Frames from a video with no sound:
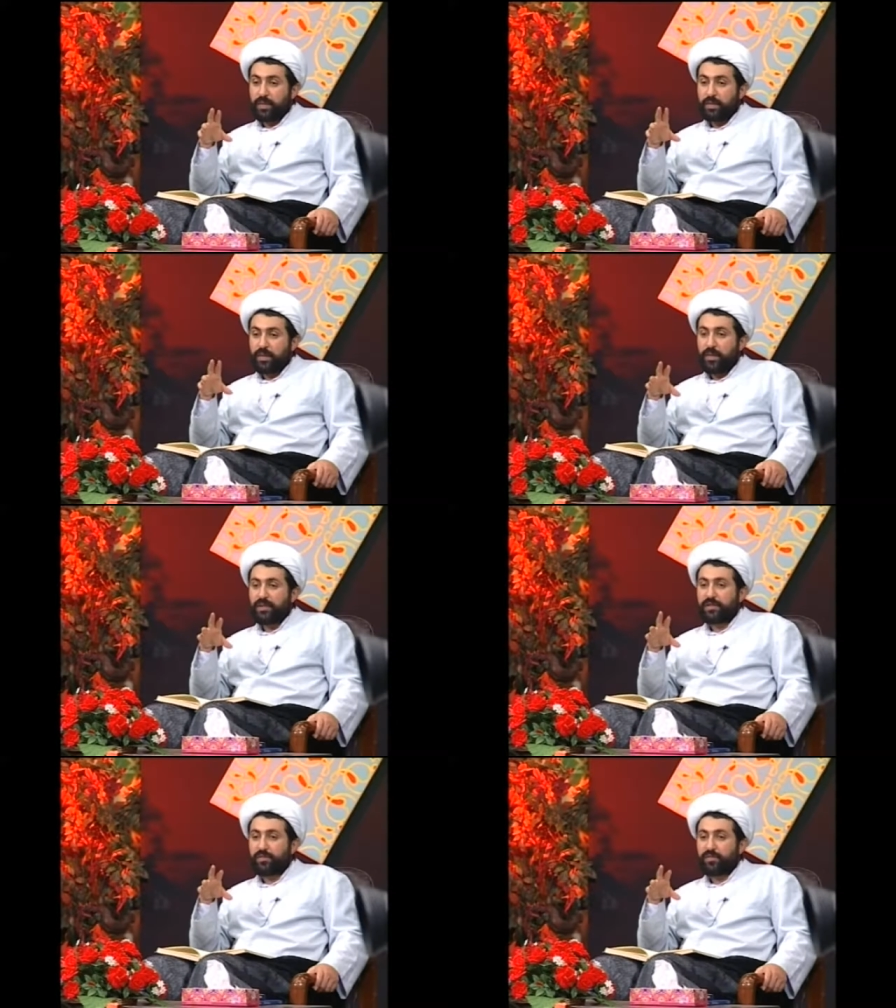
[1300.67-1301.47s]
the
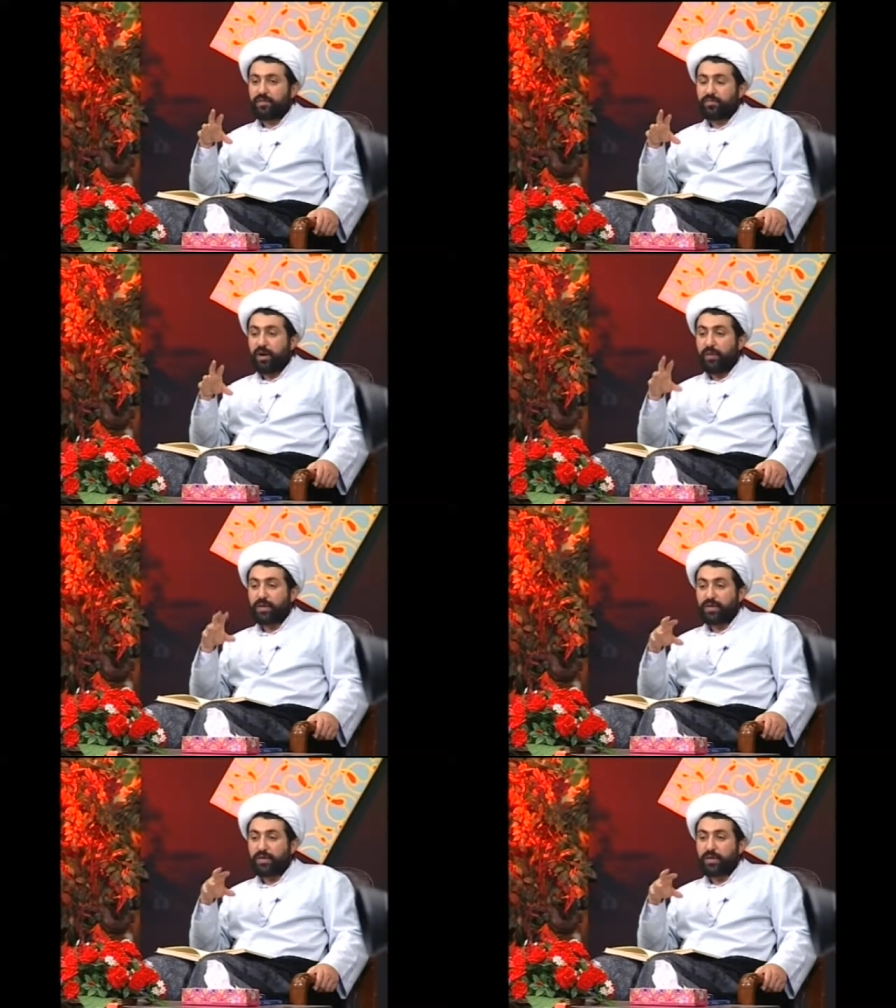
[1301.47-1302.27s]
concept of
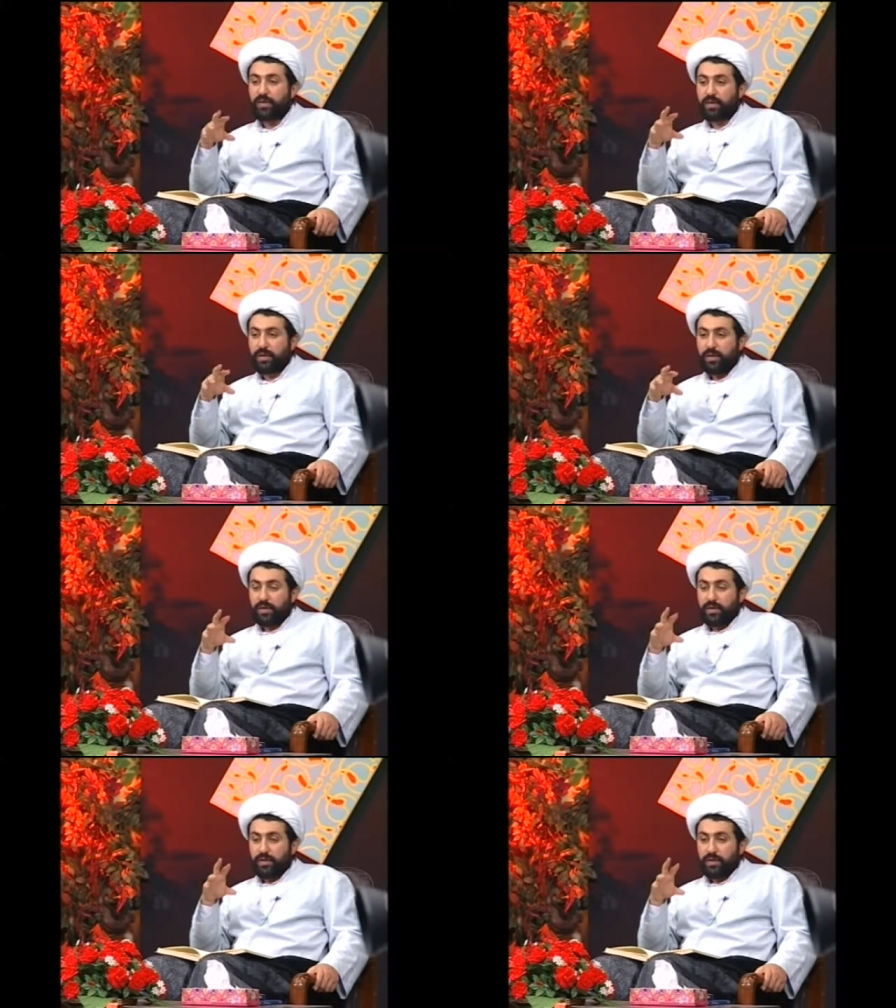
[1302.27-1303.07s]
poverty.
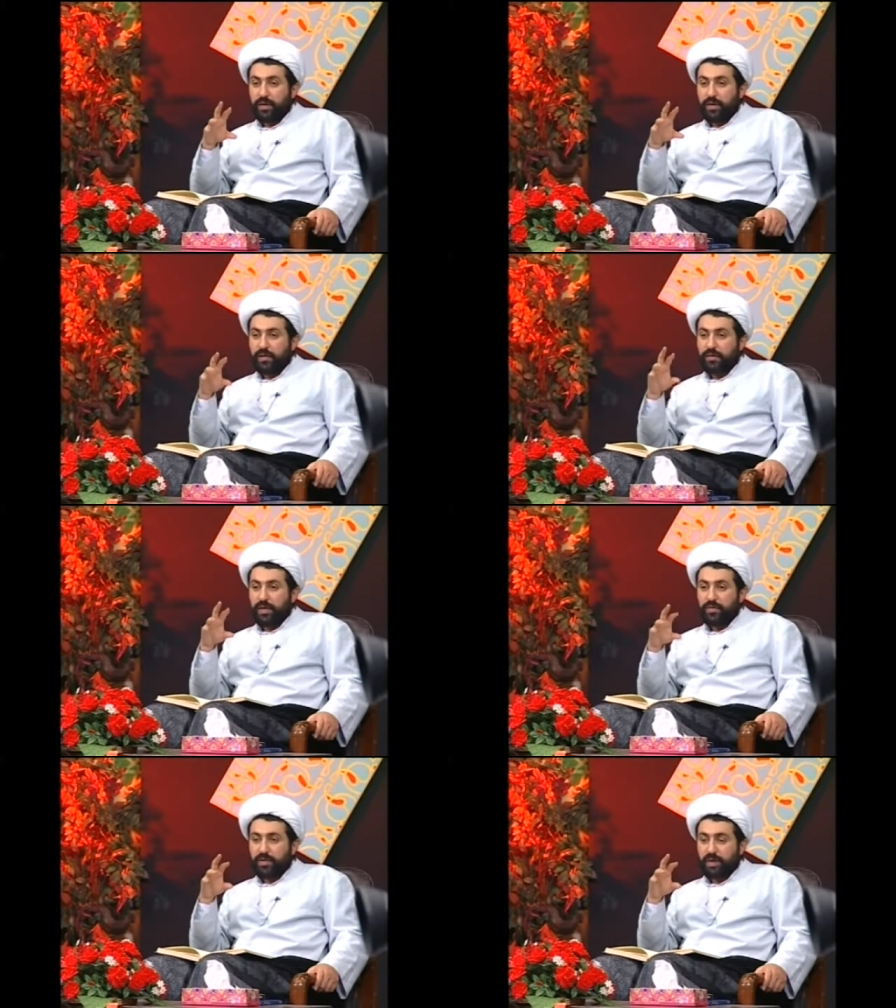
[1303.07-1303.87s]
Uh,
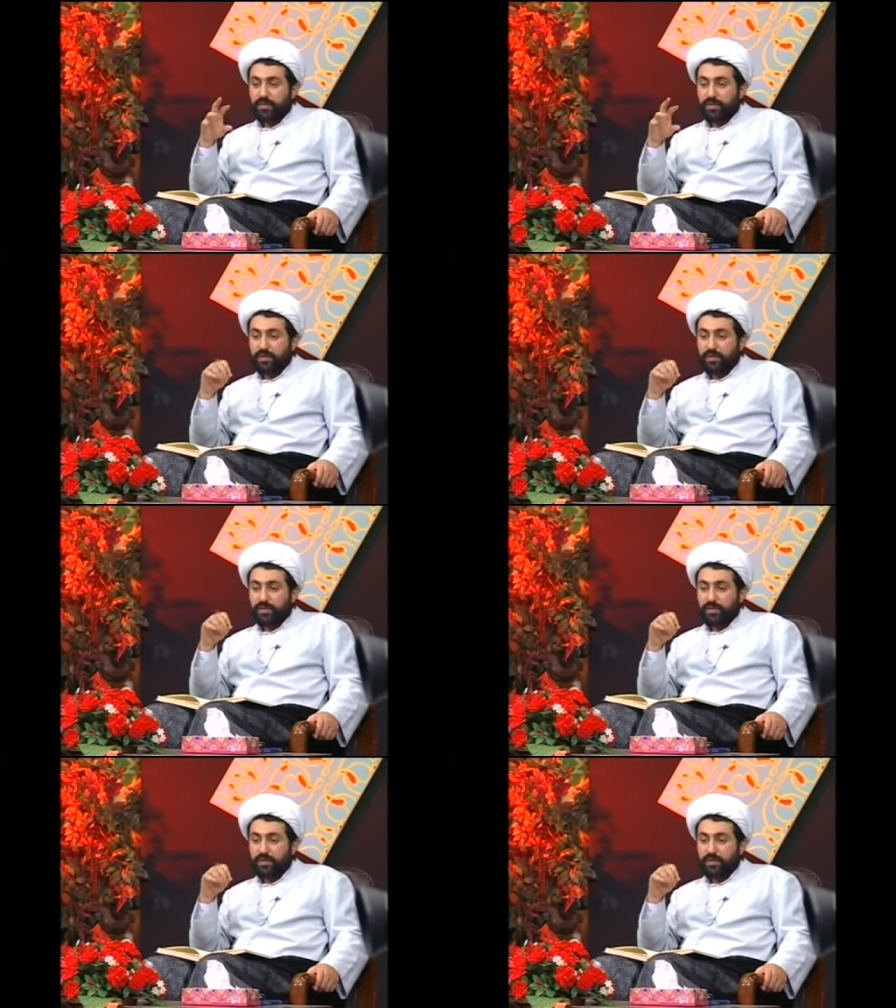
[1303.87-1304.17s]
sometimes